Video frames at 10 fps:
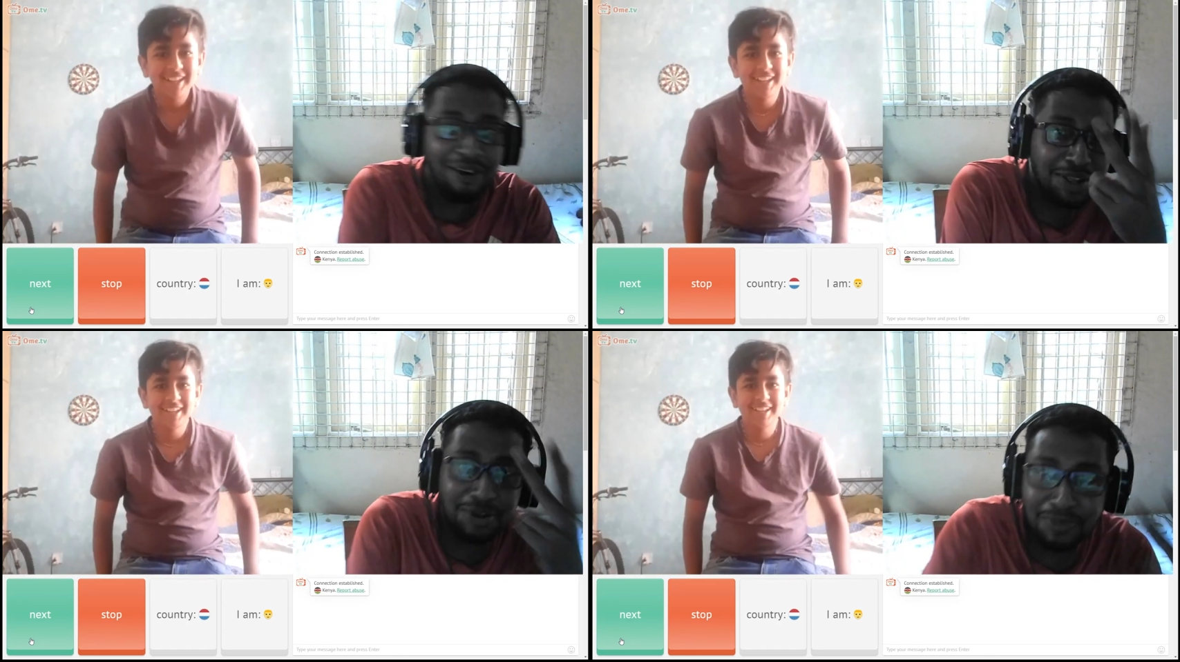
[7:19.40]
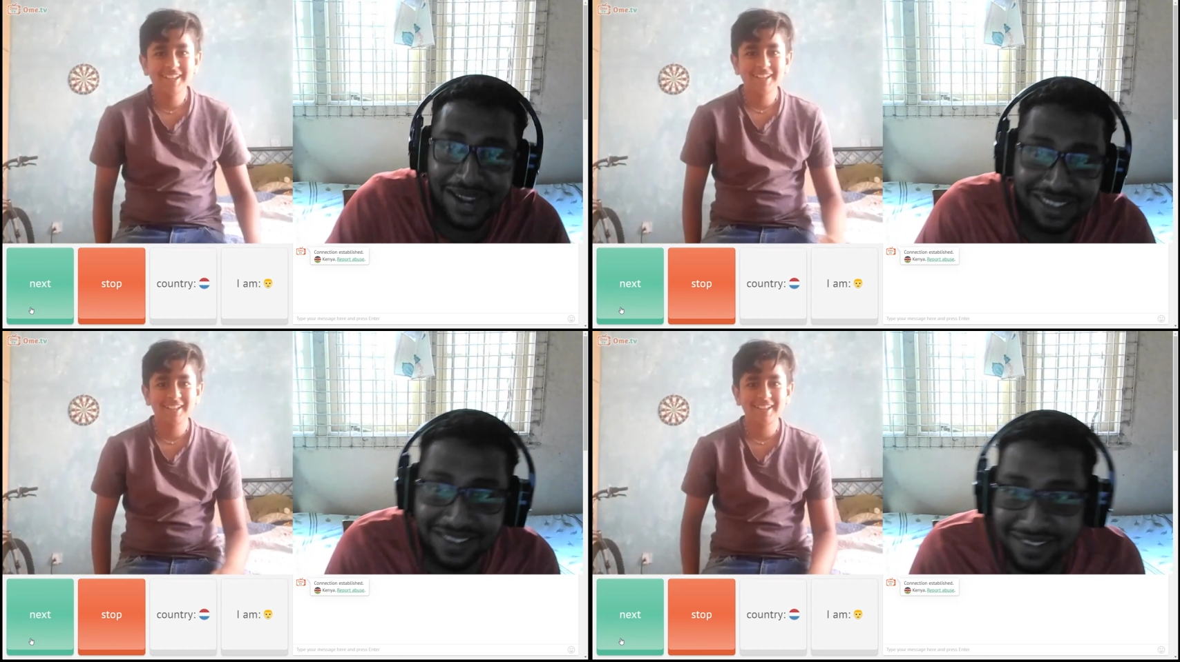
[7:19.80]
Speaker 1: How are
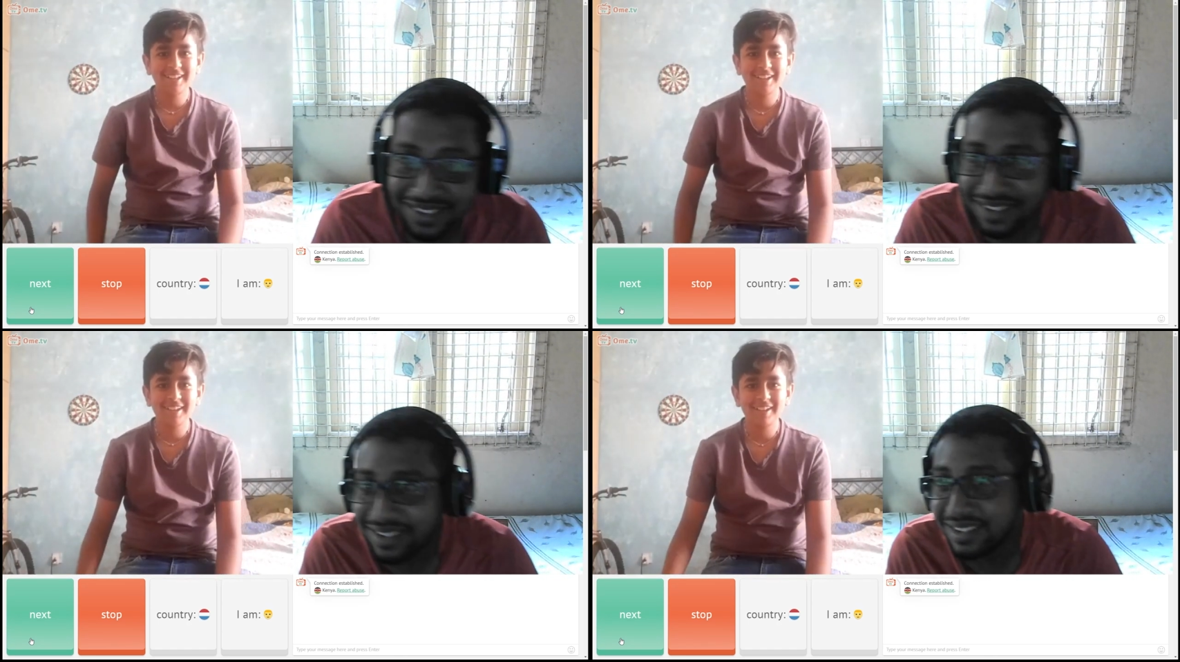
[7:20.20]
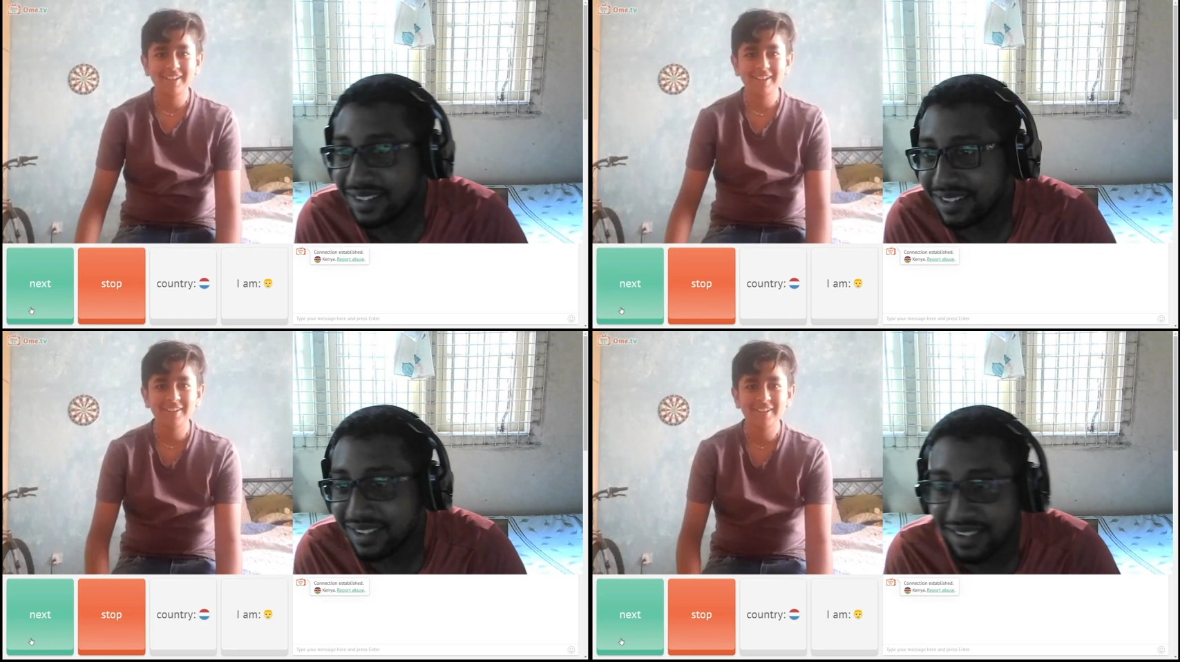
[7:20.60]
you, mate?
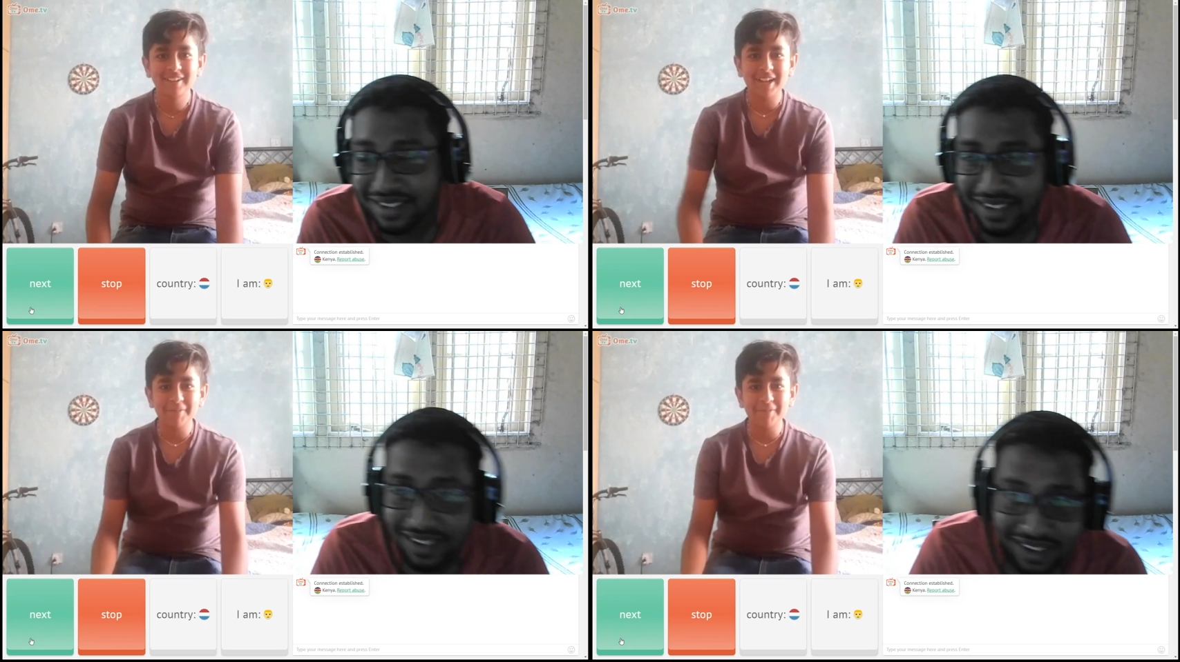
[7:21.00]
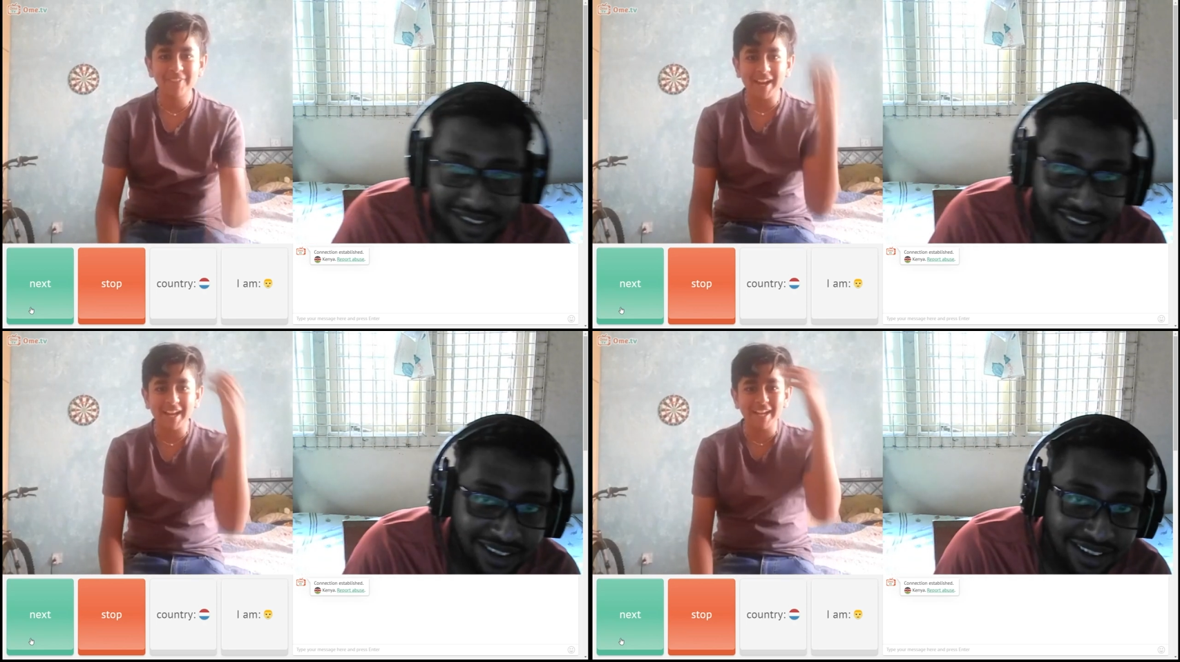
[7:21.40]
I'm
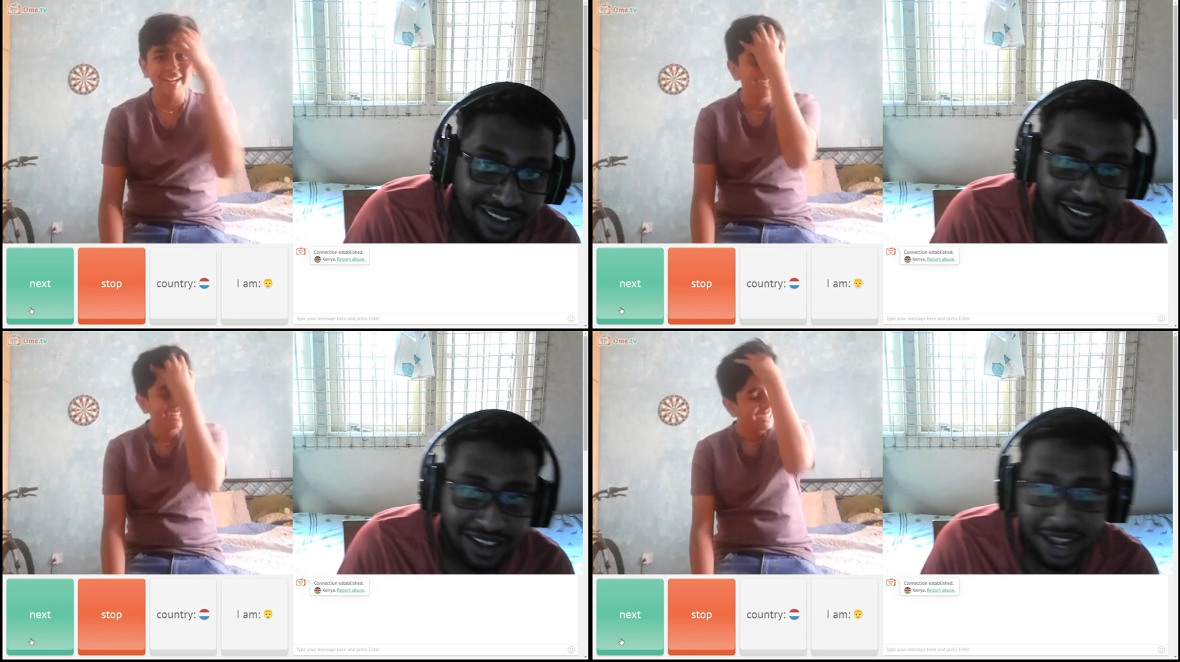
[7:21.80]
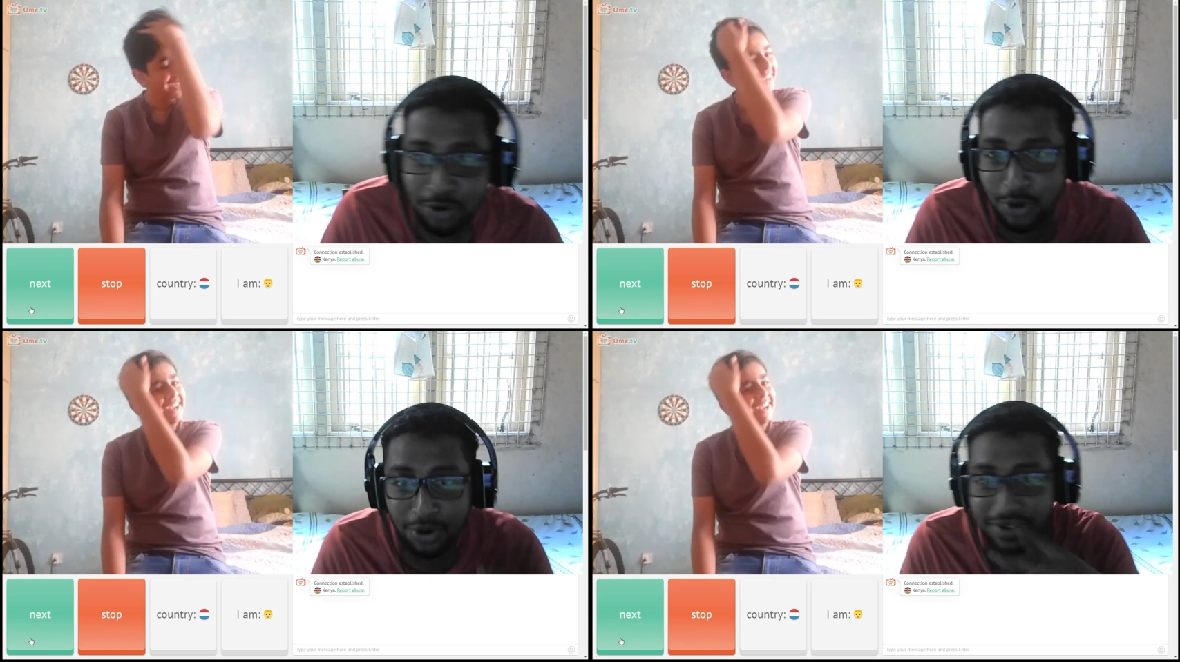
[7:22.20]
fine.
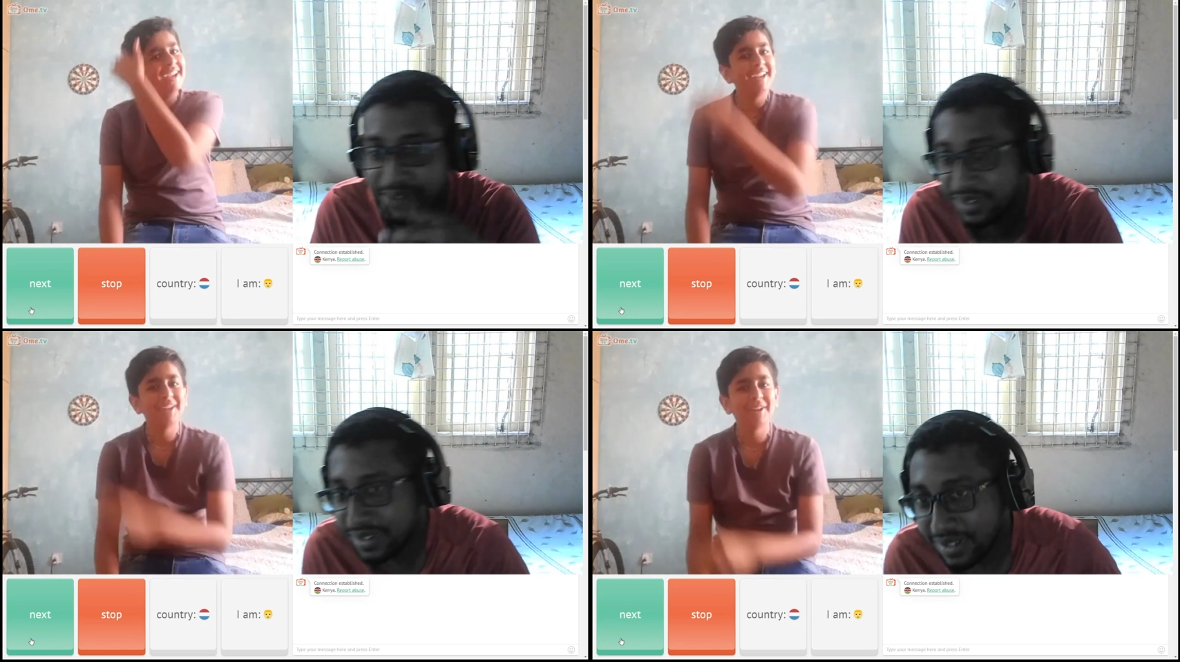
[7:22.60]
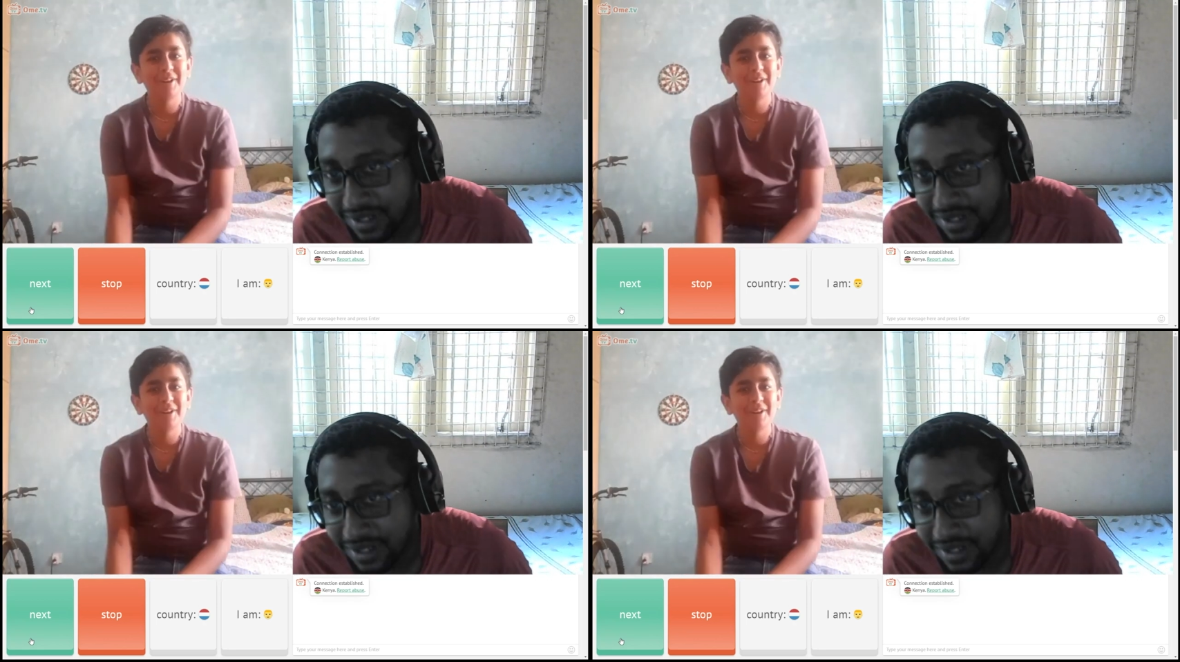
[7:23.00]
Are you good?